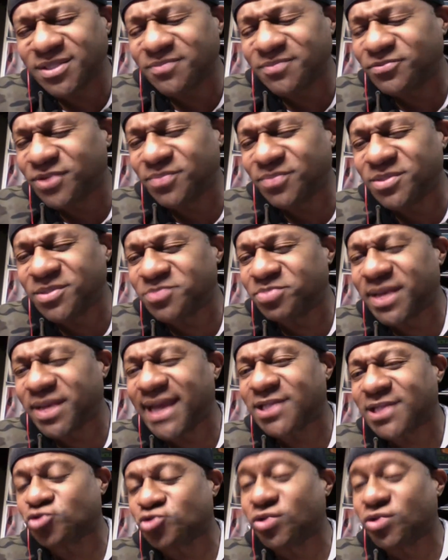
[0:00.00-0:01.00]
some
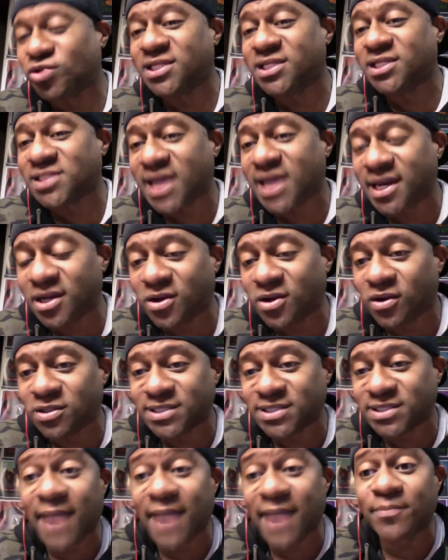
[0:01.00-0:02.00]
famous black street
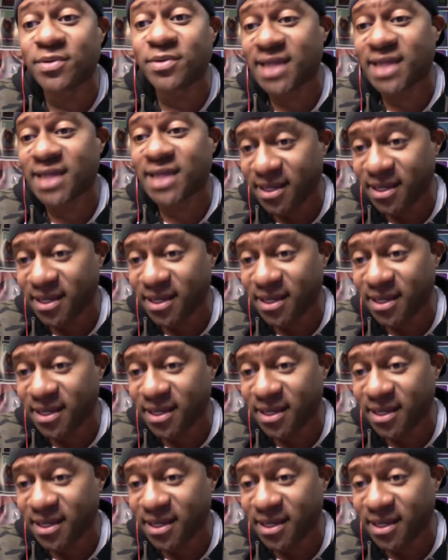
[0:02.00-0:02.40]
designer called Dapper